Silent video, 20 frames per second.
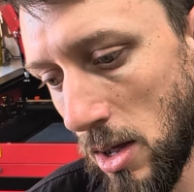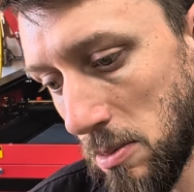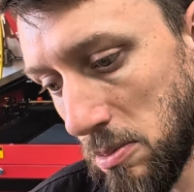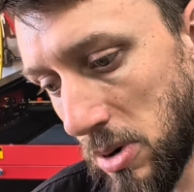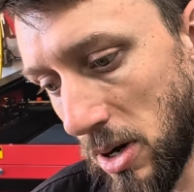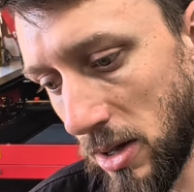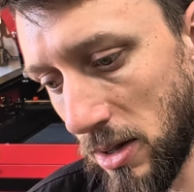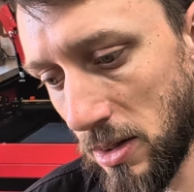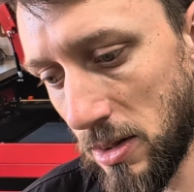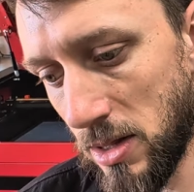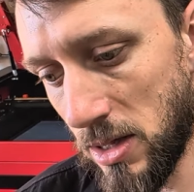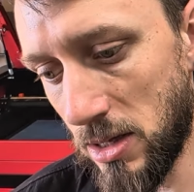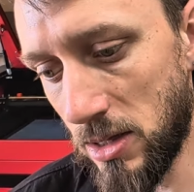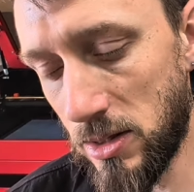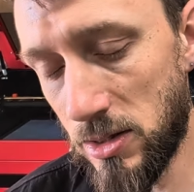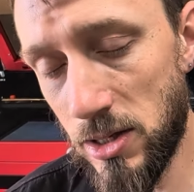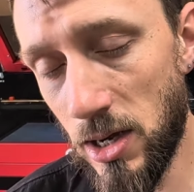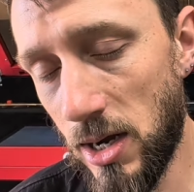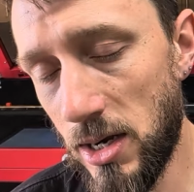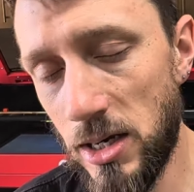But the
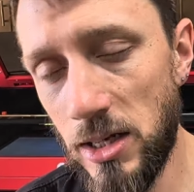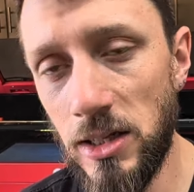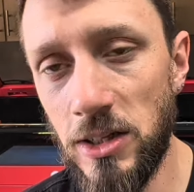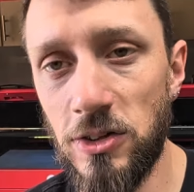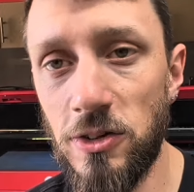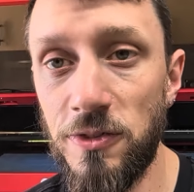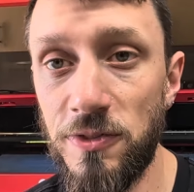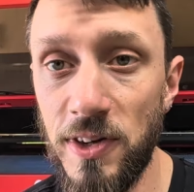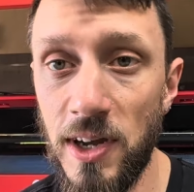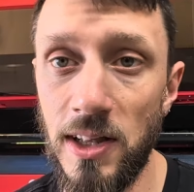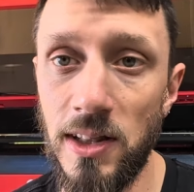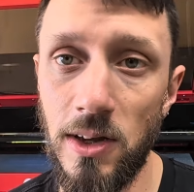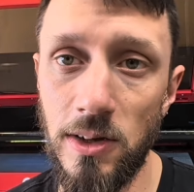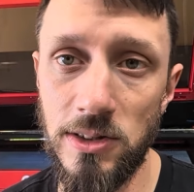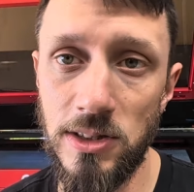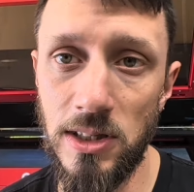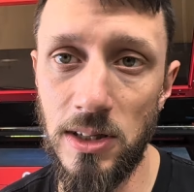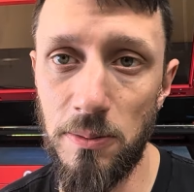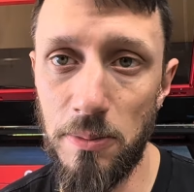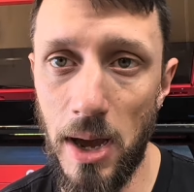tiny little fan
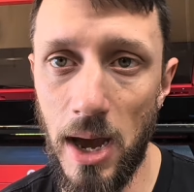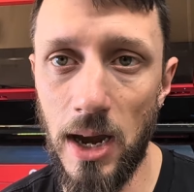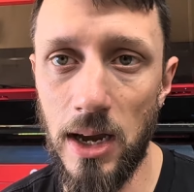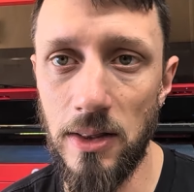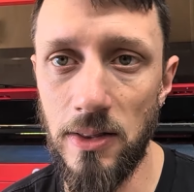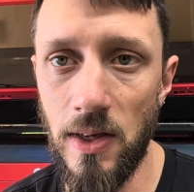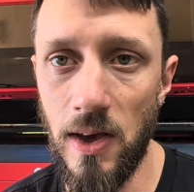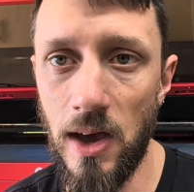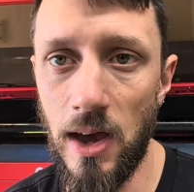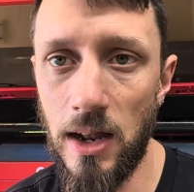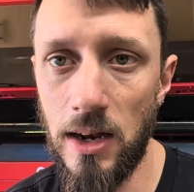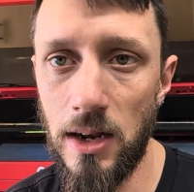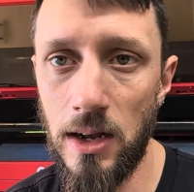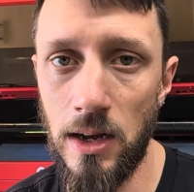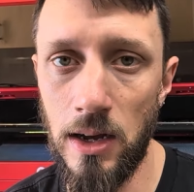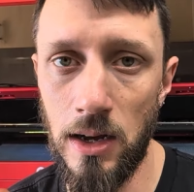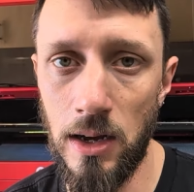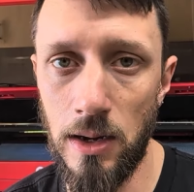that's in the back of that,